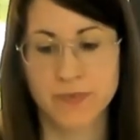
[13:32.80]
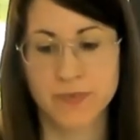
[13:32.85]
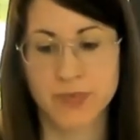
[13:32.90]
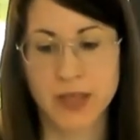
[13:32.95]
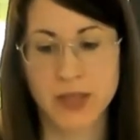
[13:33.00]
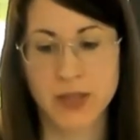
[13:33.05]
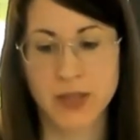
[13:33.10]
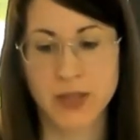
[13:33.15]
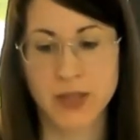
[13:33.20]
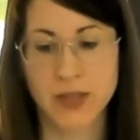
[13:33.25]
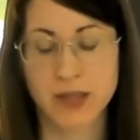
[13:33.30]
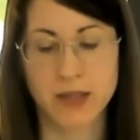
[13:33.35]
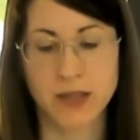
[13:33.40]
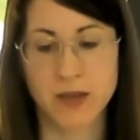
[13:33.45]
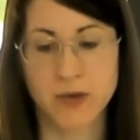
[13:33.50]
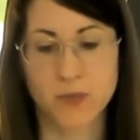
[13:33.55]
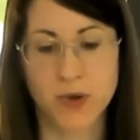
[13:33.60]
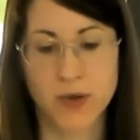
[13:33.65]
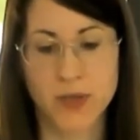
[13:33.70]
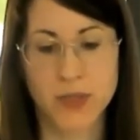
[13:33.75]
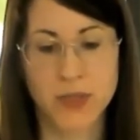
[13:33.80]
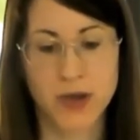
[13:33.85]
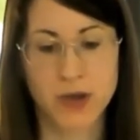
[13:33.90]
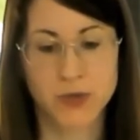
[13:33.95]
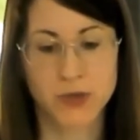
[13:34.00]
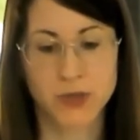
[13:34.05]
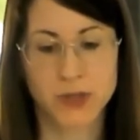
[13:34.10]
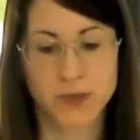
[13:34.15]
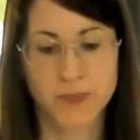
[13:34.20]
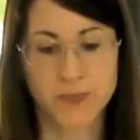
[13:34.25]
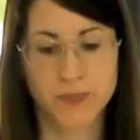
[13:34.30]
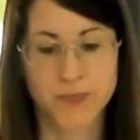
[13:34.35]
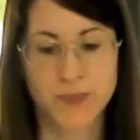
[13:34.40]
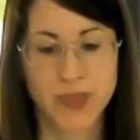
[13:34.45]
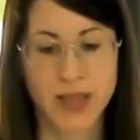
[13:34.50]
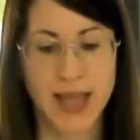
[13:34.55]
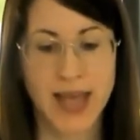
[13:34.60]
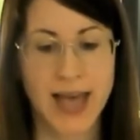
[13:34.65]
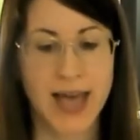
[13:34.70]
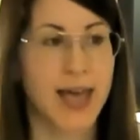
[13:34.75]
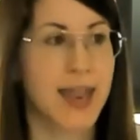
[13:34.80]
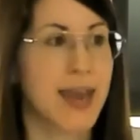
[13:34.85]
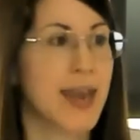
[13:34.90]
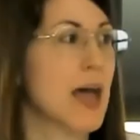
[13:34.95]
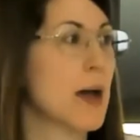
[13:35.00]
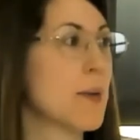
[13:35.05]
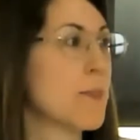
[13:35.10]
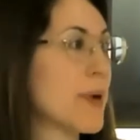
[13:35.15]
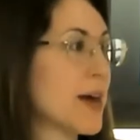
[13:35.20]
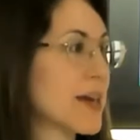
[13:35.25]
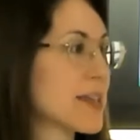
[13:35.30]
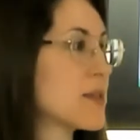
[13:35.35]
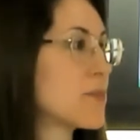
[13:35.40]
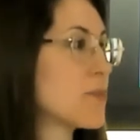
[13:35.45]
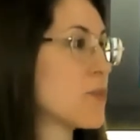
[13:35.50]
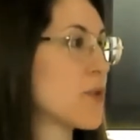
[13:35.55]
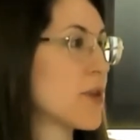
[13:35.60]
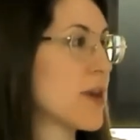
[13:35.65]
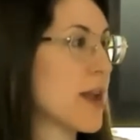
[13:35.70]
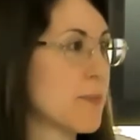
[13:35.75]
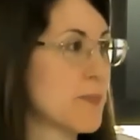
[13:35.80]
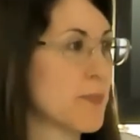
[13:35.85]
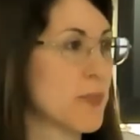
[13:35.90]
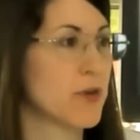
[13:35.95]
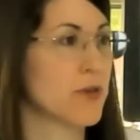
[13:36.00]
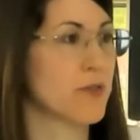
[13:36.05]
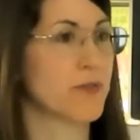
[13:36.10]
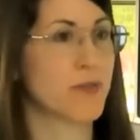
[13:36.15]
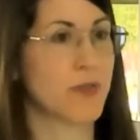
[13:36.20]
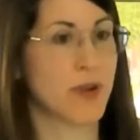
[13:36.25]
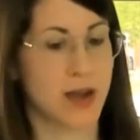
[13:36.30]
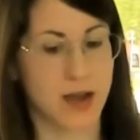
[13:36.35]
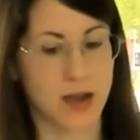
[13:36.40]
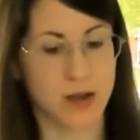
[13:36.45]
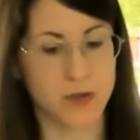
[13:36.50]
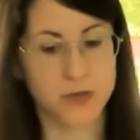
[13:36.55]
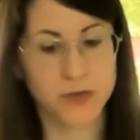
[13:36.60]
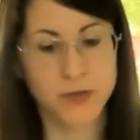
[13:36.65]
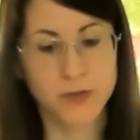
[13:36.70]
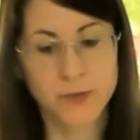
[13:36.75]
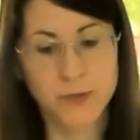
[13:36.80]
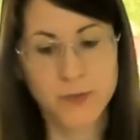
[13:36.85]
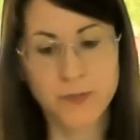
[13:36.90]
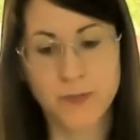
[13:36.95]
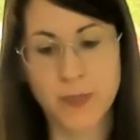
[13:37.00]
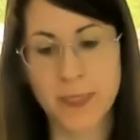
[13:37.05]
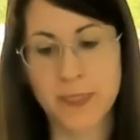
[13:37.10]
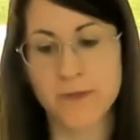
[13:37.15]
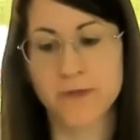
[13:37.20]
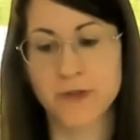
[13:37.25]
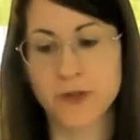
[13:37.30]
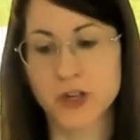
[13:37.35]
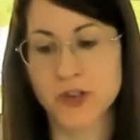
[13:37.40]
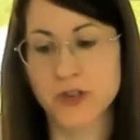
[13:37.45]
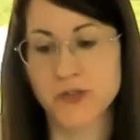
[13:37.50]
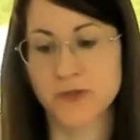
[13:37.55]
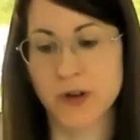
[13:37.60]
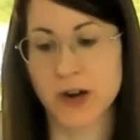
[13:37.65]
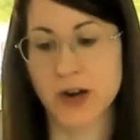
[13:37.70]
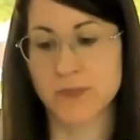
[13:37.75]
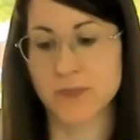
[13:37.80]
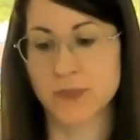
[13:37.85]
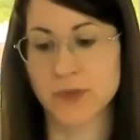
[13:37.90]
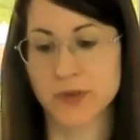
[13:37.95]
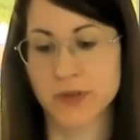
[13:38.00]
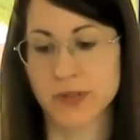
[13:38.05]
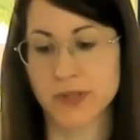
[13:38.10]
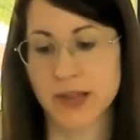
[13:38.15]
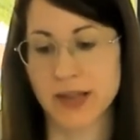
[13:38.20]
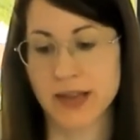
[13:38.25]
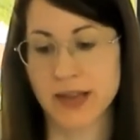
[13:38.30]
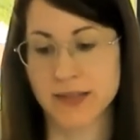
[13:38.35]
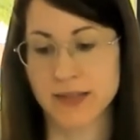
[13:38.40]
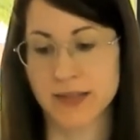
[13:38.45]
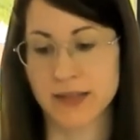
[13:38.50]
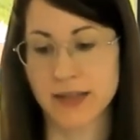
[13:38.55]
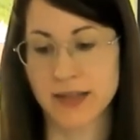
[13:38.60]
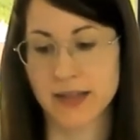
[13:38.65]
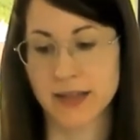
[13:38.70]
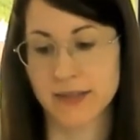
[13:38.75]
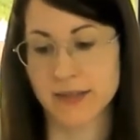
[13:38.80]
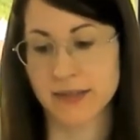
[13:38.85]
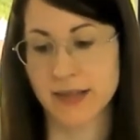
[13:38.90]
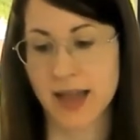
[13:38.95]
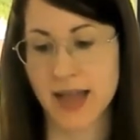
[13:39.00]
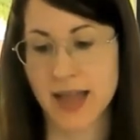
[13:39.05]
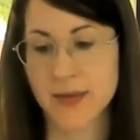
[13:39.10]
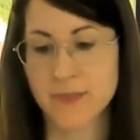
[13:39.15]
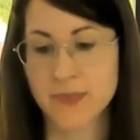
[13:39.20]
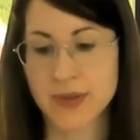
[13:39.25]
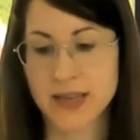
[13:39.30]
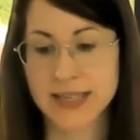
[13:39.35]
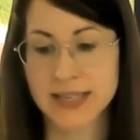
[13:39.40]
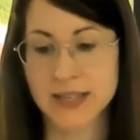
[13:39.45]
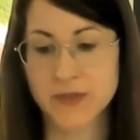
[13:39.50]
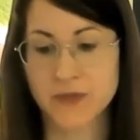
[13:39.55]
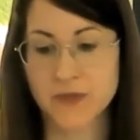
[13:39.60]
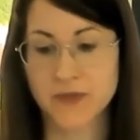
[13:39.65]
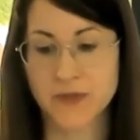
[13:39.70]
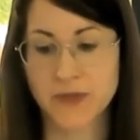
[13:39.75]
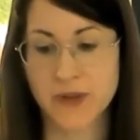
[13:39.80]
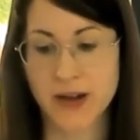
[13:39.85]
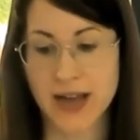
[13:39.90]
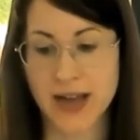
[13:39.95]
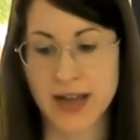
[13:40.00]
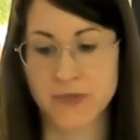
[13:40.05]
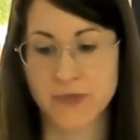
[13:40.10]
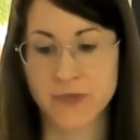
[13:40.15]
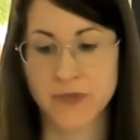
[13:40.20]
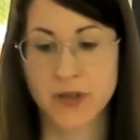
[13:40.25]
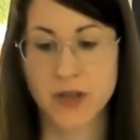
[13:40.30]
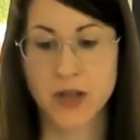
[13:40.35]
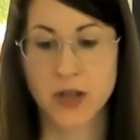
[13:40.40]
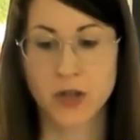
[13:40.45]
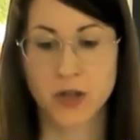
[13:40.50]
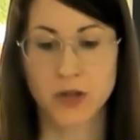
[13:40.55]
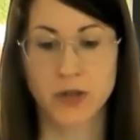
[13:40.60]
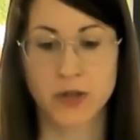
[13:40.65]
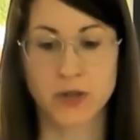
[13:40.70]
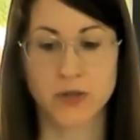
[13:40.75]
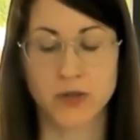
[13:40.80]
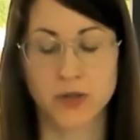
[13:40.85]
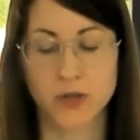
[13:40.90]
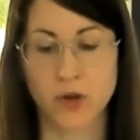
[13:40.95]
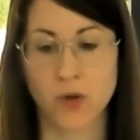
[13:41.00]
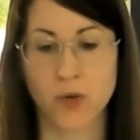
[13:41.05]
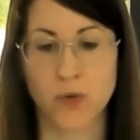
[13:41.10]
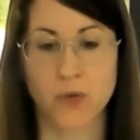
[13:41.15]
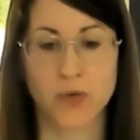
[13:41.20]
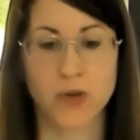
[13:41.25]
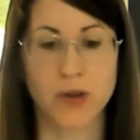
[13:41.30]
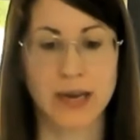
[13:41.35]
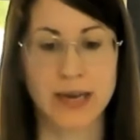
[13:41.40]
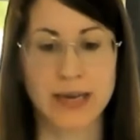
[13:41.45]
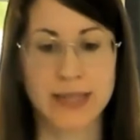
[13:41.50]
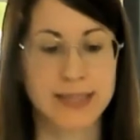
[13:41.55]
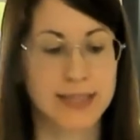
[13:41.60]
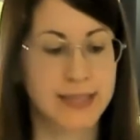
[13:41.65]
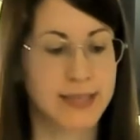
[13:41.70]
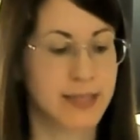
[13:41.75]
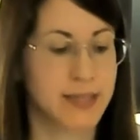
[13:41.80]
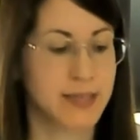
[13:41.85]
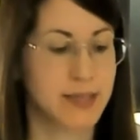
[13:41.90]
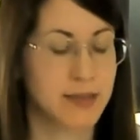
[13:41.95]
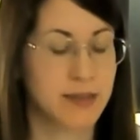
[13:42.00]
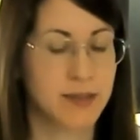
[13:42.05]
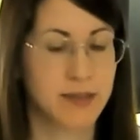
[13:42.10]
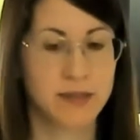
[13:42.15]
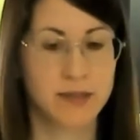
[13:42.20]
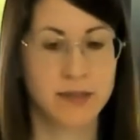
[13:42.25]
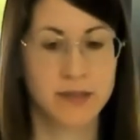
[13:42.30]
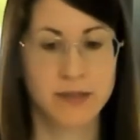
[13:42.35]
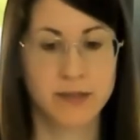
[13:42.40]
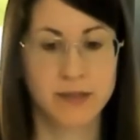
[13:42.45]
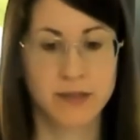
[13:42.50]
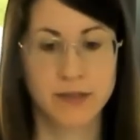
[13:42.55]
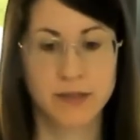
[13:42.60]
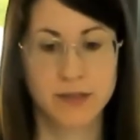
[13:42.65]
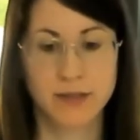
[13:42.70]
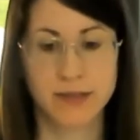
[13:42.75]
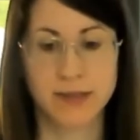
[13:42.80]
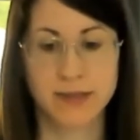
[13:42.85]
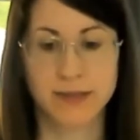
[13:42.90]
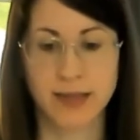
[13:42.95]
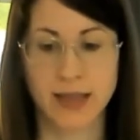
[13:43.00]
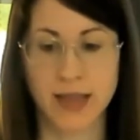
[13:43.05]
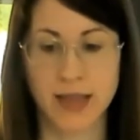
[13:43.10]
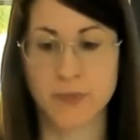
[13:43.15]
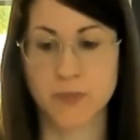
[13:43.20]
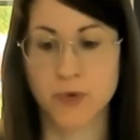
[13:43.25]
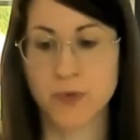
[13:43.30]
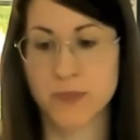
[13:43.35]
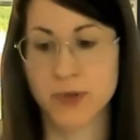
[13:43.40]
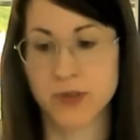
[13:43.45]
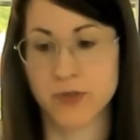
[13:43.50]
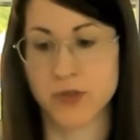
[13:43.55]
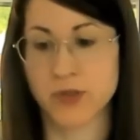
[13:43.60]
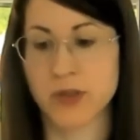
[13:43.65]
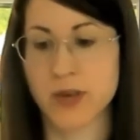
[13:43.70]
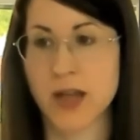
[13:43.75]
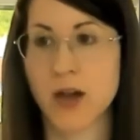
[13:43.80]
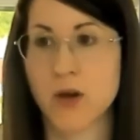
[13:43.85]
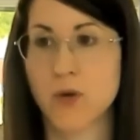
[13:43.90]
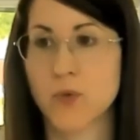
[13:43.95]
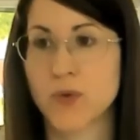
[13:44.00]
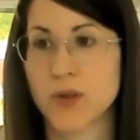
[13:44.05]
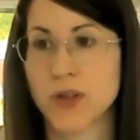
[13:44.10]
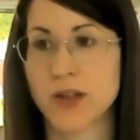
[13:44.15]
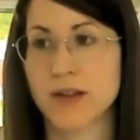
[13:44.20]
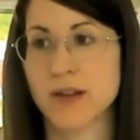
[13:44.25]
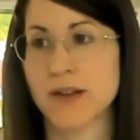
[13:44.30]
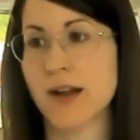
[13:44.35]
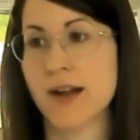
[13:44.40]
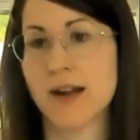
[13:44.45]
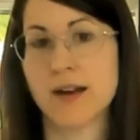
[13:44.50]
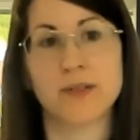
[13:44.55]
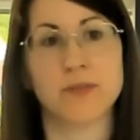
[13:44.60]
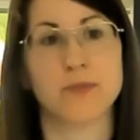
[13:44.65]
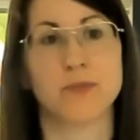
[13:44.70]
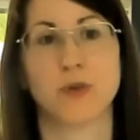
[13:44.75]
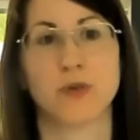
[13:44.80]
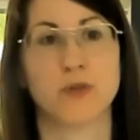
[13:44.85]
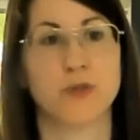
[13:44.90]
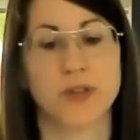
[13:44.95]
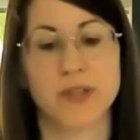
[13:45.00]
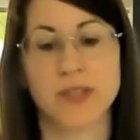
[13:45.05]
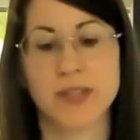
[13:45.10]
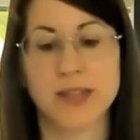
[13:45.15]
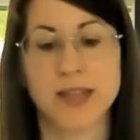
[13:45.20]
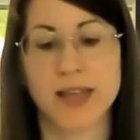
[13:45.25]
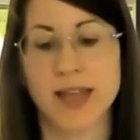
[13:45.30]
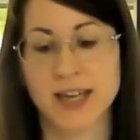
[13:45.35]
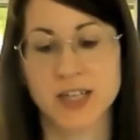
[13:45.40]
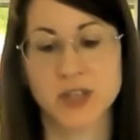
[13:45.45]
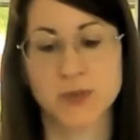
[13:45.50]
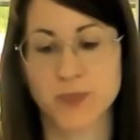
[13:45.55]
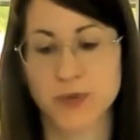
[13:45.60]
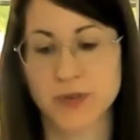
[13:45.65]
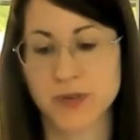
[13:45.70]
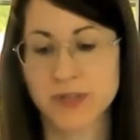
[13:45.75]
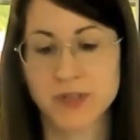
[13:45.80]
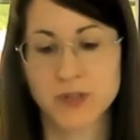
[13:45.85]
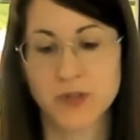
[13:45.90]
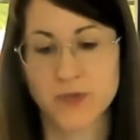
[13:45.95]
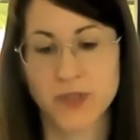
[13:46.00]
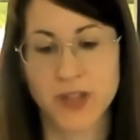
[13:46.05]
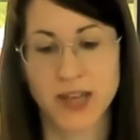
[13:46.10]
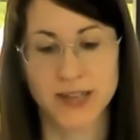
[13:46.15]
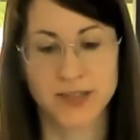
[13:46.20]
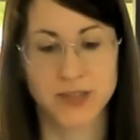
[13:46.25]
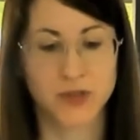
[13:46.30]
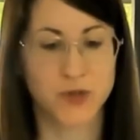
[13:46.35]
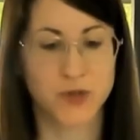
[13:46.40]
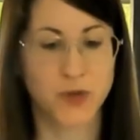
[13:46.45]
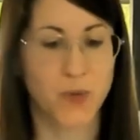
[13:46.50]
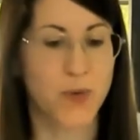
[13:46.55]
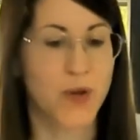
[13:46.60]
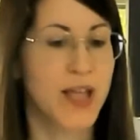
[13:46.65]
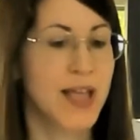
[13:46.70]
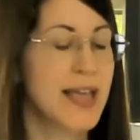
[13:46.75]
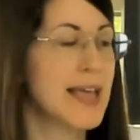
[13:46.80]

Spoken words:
1,000, and a maximum number of cows for each farmer at a time is 5. So let's see the table, because now we are already experts on that. So